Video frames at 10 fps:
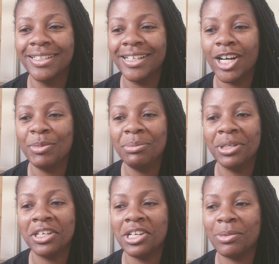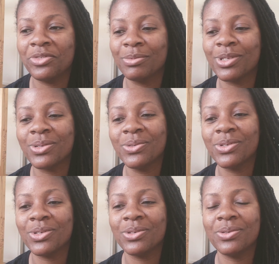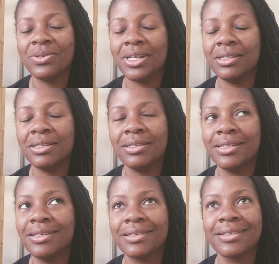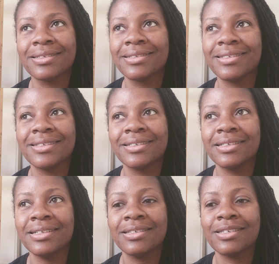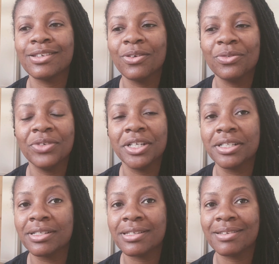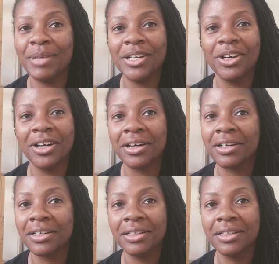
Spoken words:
I'll be picking up from school soon, and she is so fierce, my daughter.